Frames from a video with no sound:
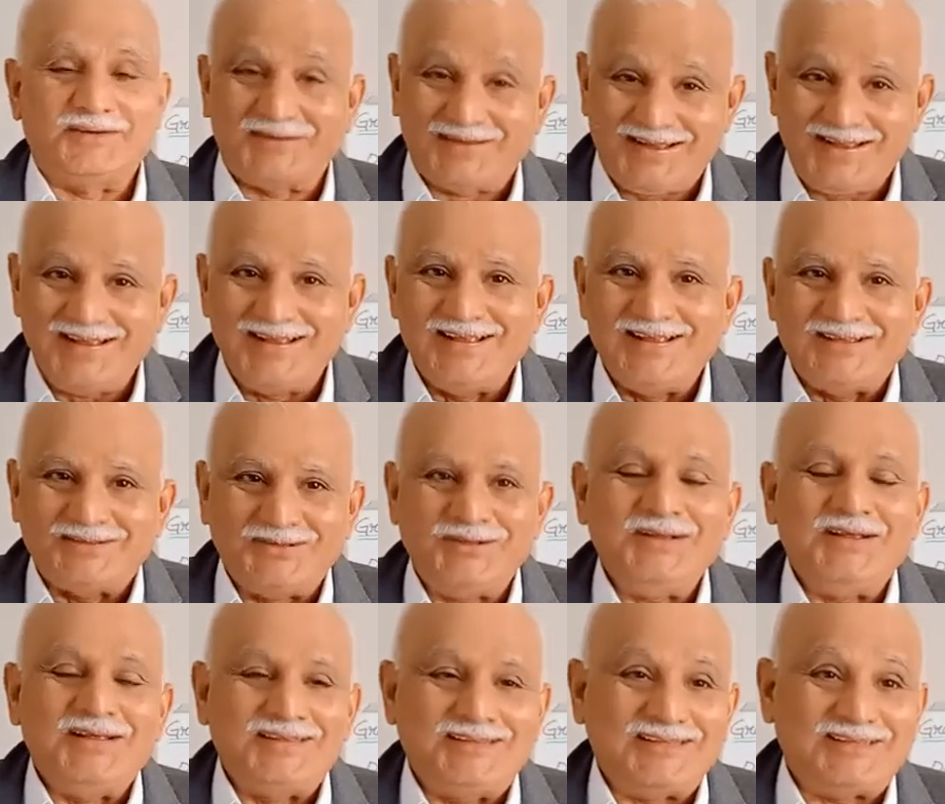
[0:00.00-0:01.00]
Okay,
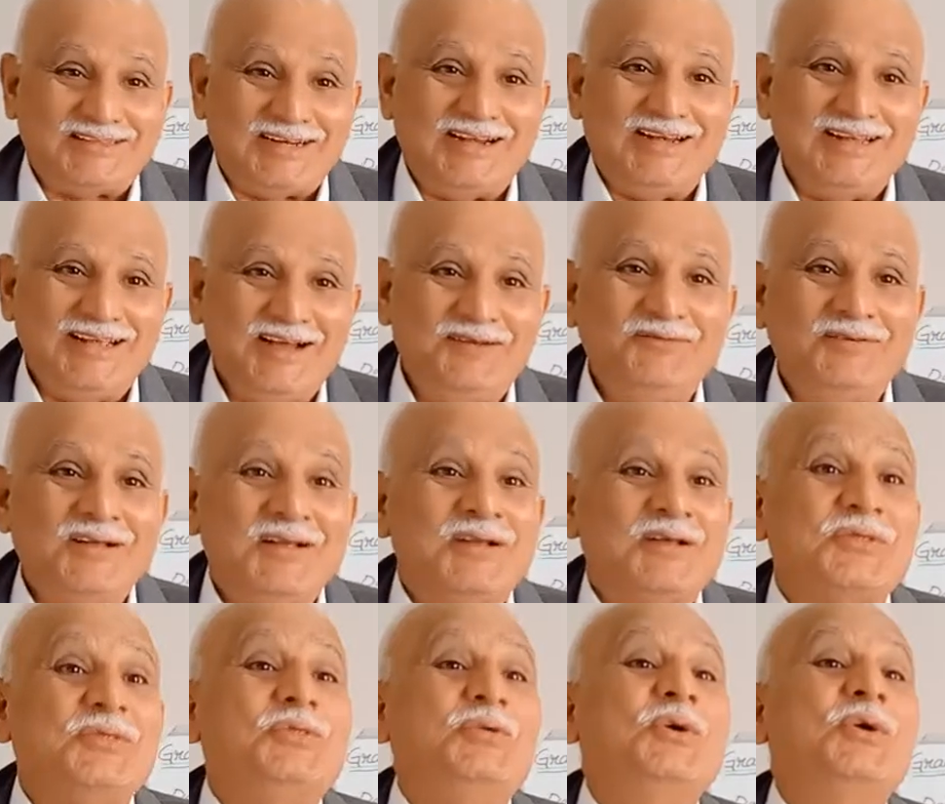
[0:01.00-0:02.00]
so the study of
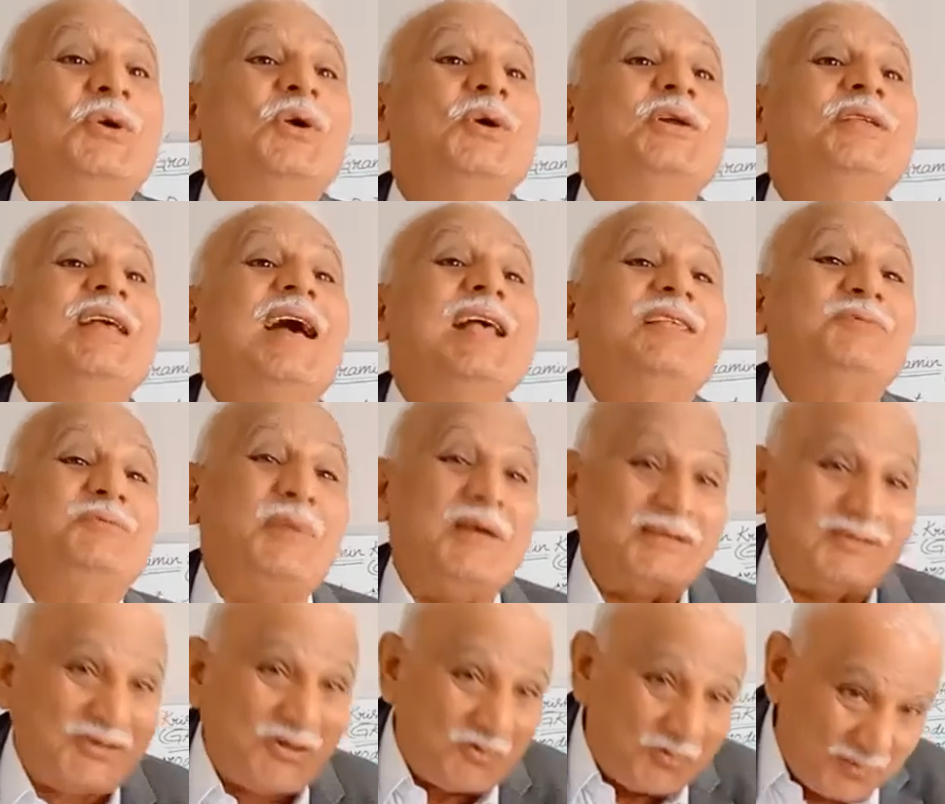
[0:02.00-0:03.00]
those
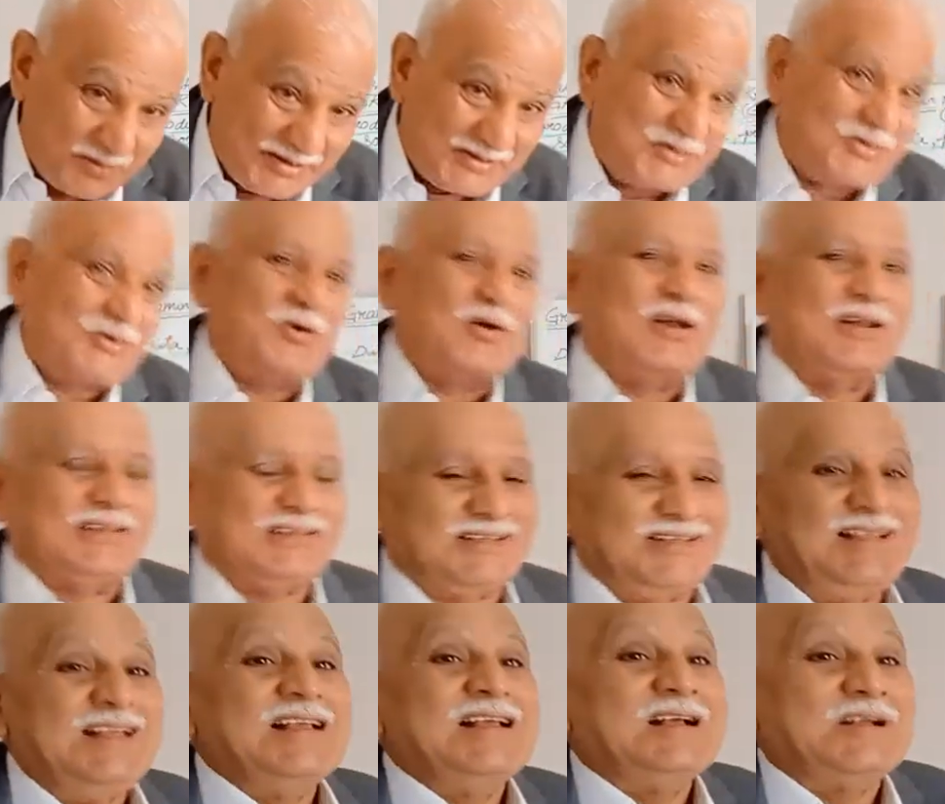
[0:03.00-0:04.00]
aspects of
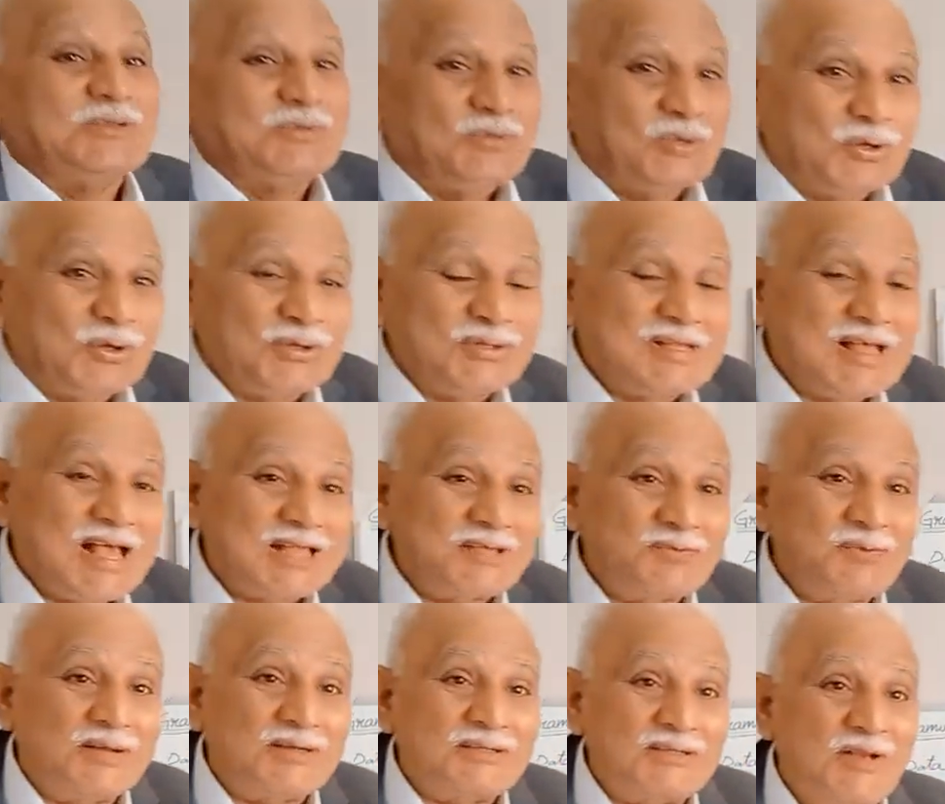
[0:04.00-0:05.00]
meteorology,
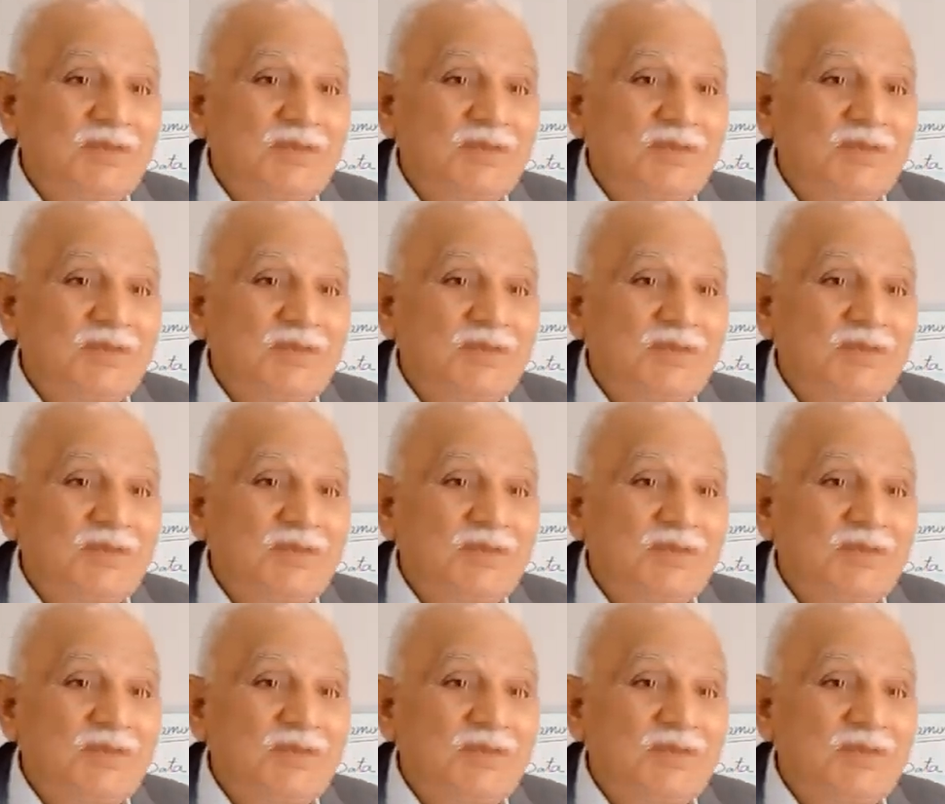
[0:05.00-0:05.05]
that